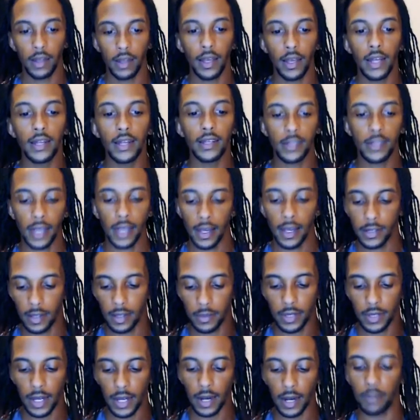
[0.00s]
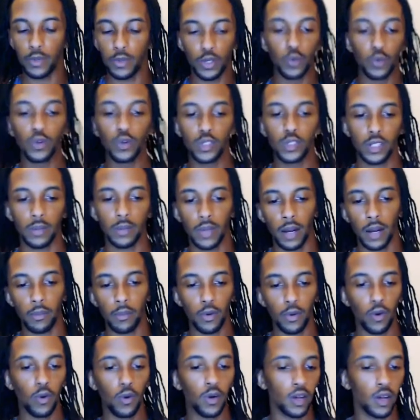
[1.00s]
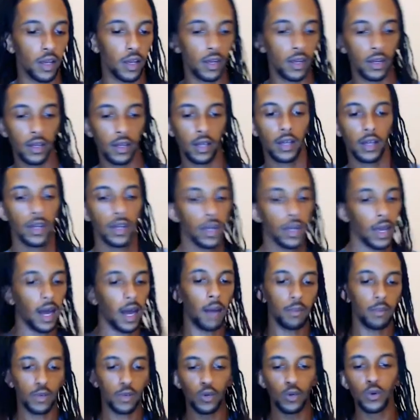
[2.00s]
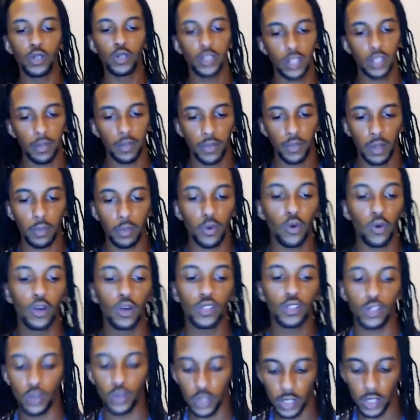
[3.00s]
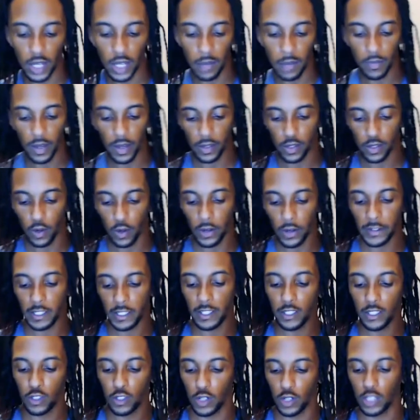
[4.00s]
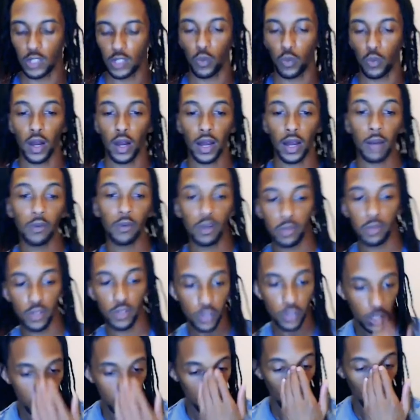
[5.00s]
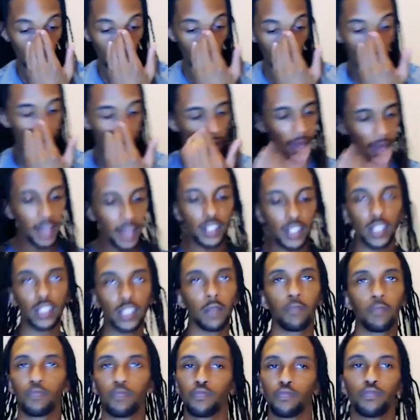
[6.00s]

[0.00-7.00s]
In this case, I'm saying I'm doing something. I'm doing something. I'm going to do the same thing. So if she's dressed in white, I'm going to be dressed in white. It's just